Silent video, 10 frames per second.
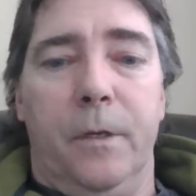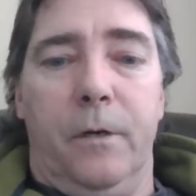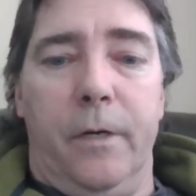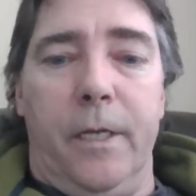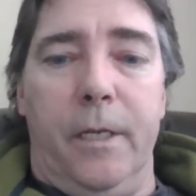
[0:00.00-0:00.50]

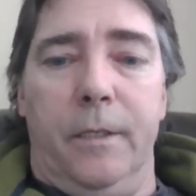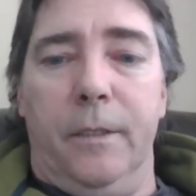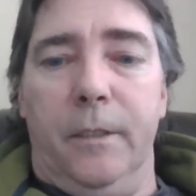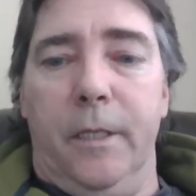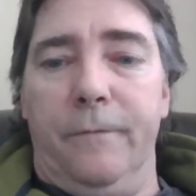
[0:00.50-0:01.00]
All right, and
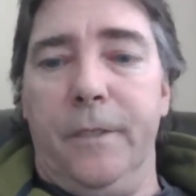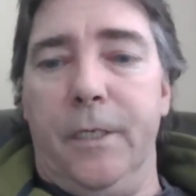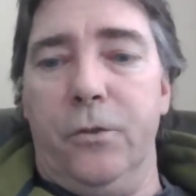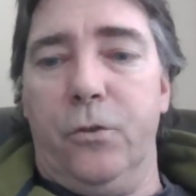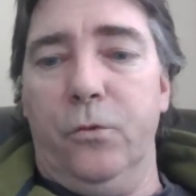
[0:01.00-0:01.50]
in the
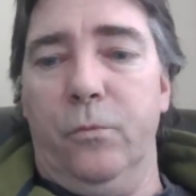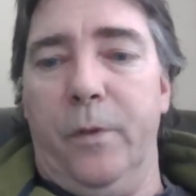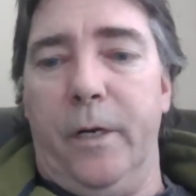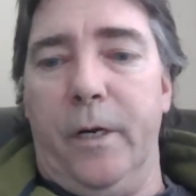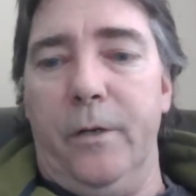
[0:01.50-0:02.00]
left-hand
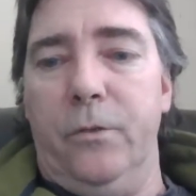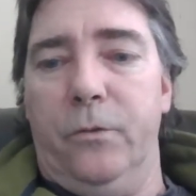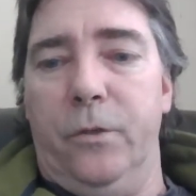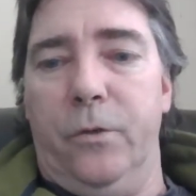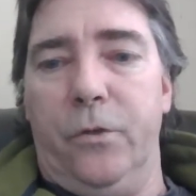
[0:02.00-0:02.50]
toolbar,
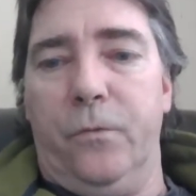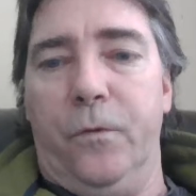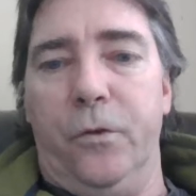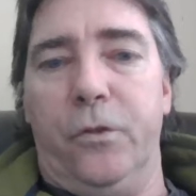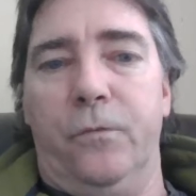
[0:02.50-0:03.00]
you'll notice,
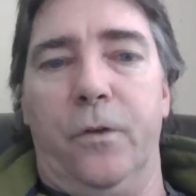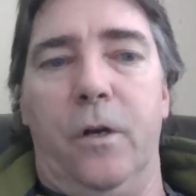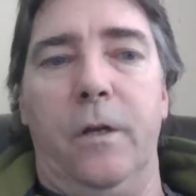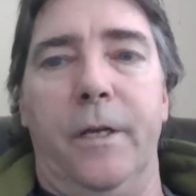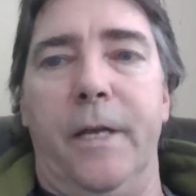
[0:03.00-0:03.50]
first of
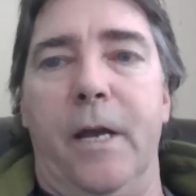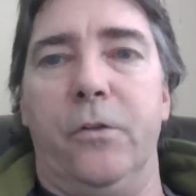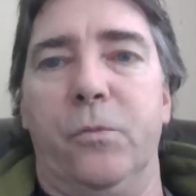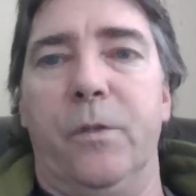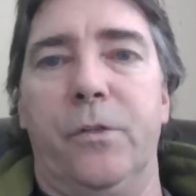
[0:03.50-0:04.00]
all,
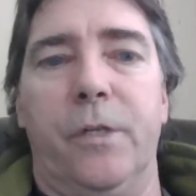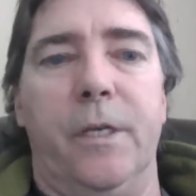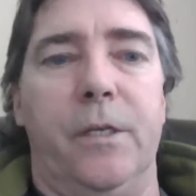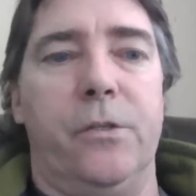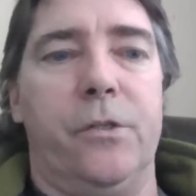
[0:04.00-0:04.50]
announcements
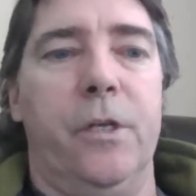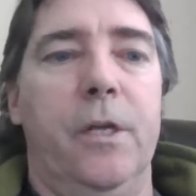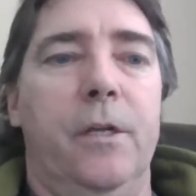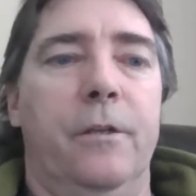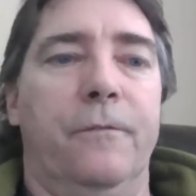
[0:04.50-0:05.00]
is
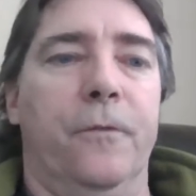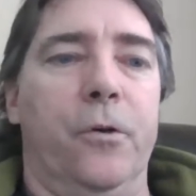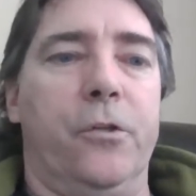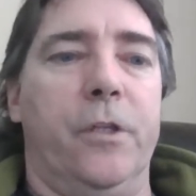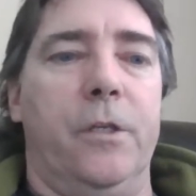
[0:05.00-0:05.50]
the
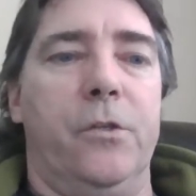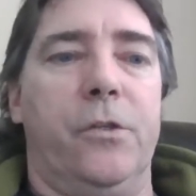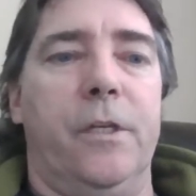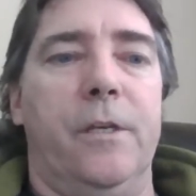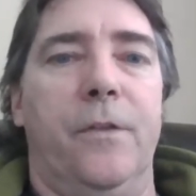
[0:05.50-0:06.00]
first thing you
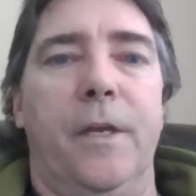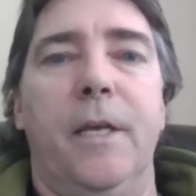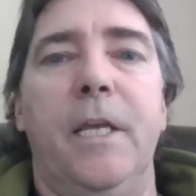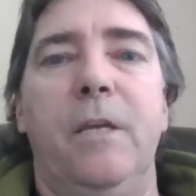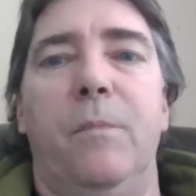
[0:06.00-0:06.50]
see,
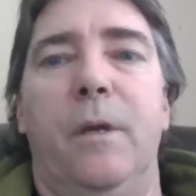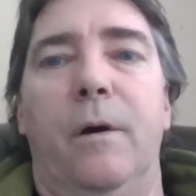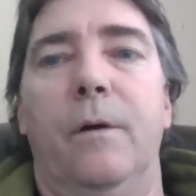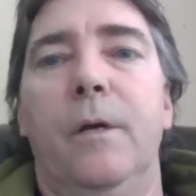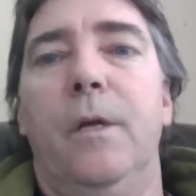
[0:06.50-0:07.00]
then
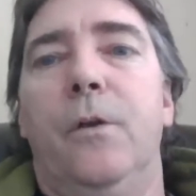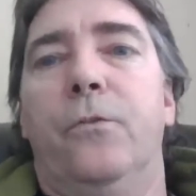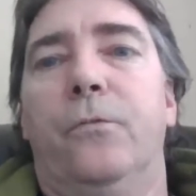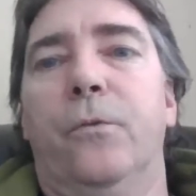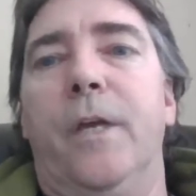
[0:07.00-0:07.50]
email.
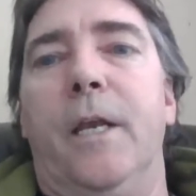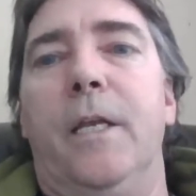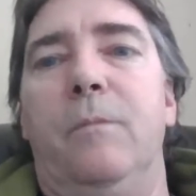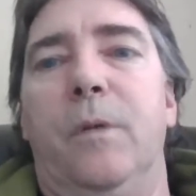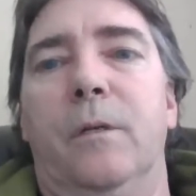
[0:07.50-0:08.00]
Through that
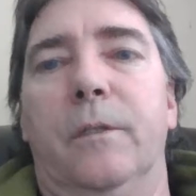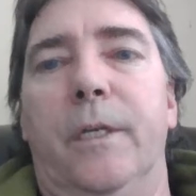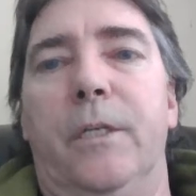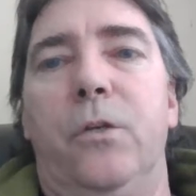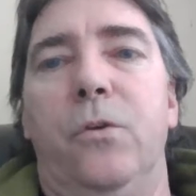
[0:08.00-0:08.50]
email
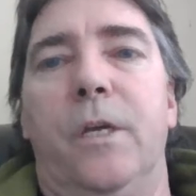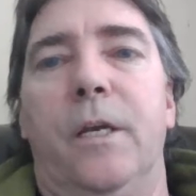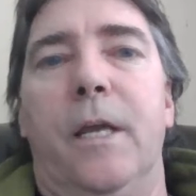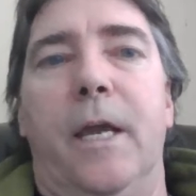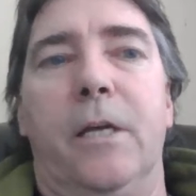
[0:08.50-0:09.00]
link, you
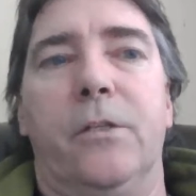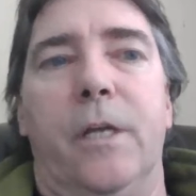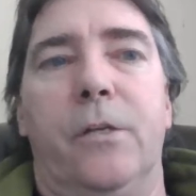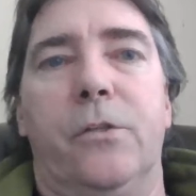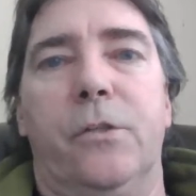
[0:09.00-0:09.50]
can
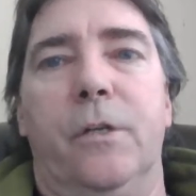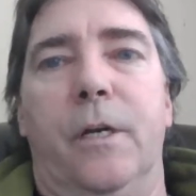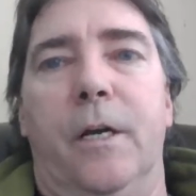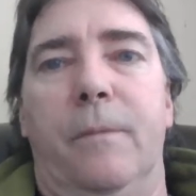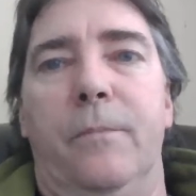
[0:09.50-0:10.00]
access,
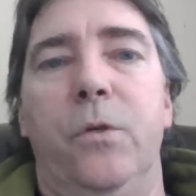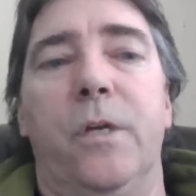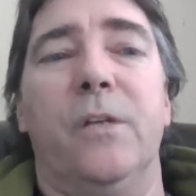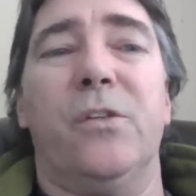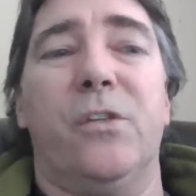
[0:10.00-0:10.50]
you
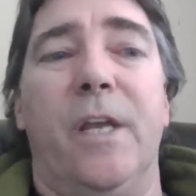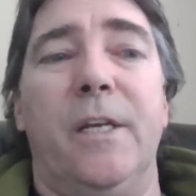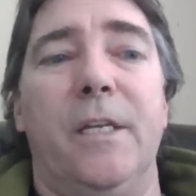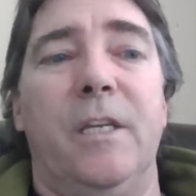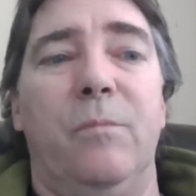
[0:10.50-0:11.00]
can
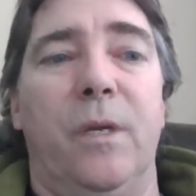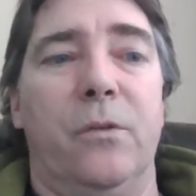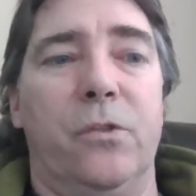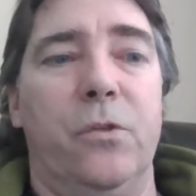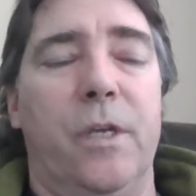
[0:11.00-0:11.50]
send
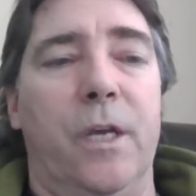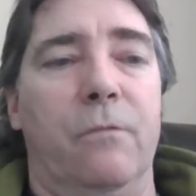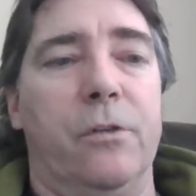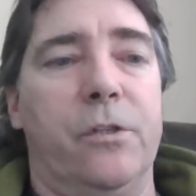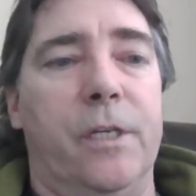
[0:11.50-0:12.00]
emails, you
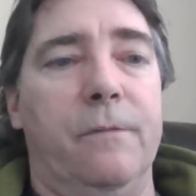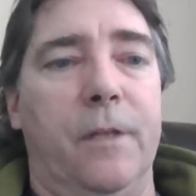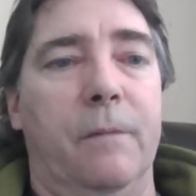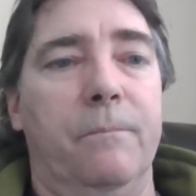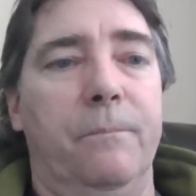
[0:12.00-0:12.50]
can't
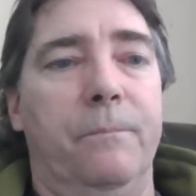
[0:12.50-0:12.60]
receive them.